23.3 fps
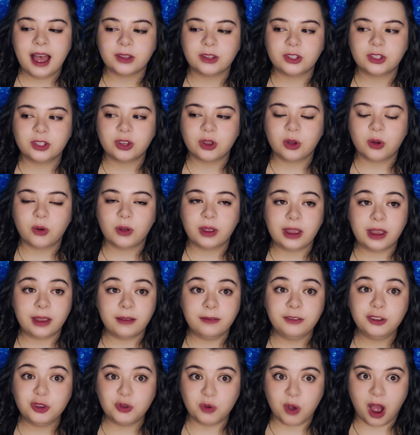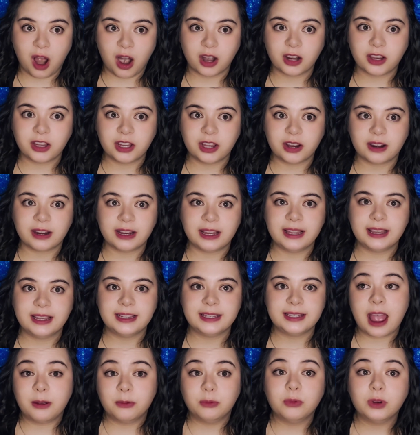So if you are
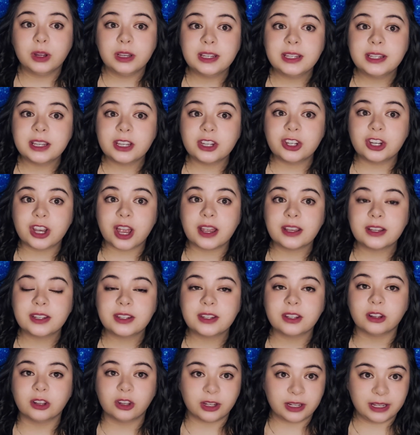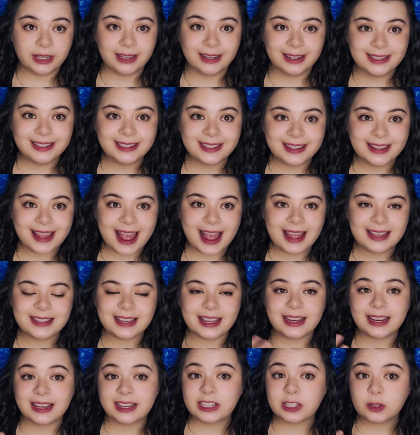curious, I would suggest looking into that
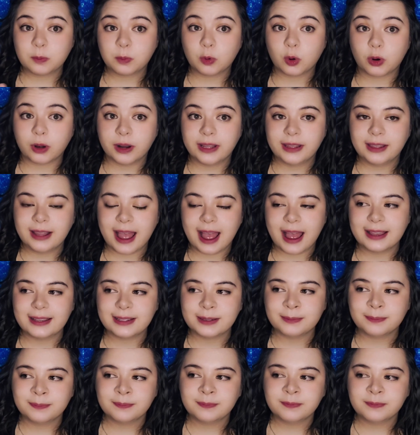and exploring that.